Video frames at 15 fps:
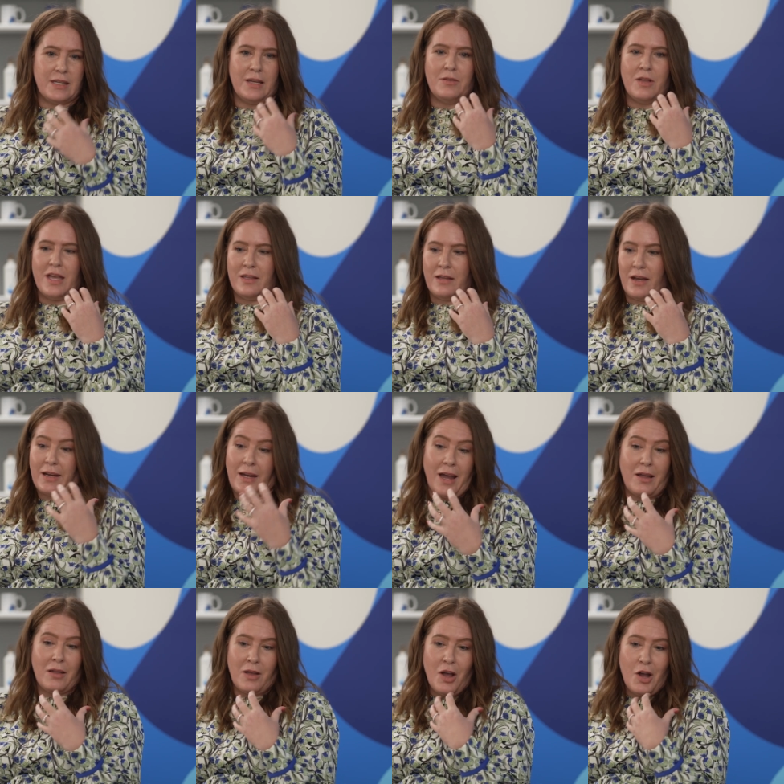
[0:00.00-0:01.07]
And, and
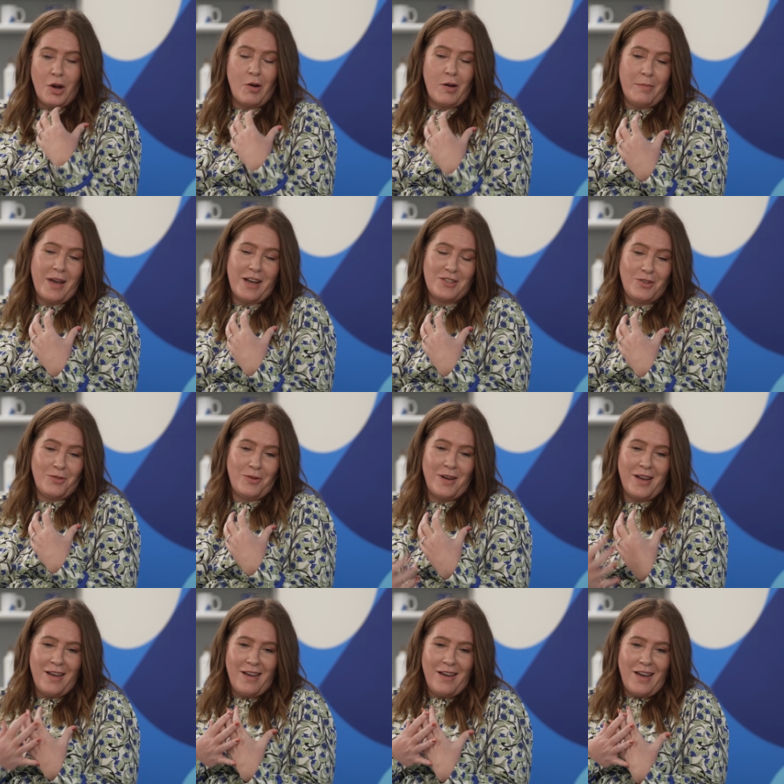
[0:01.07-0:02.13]
again, going back to
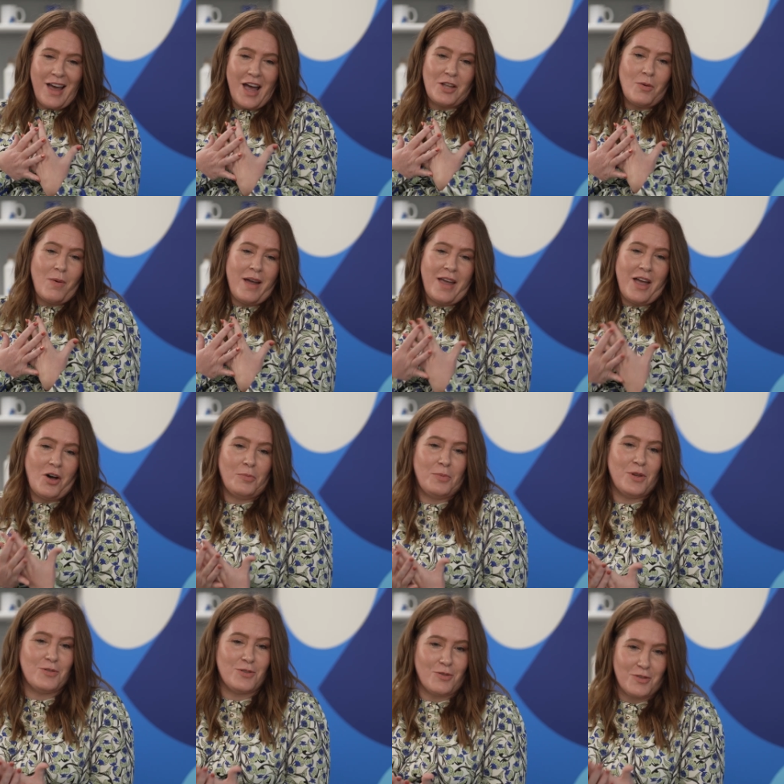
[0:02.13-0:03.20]
how do I
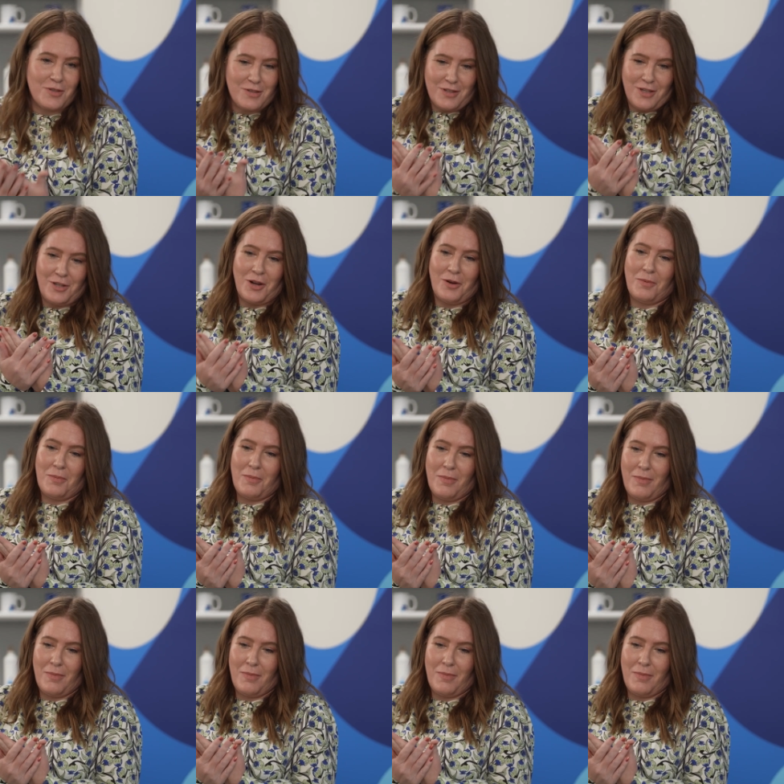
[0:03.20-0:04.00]
help users, you know,